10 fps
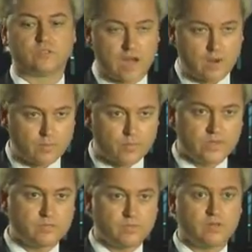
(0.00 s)
to our
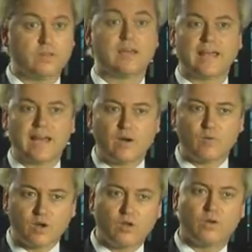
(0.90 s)
principle, and
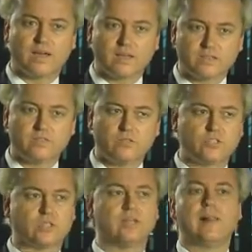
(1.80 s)
our law and
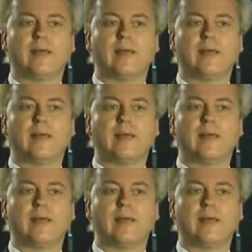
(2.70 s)
constitution.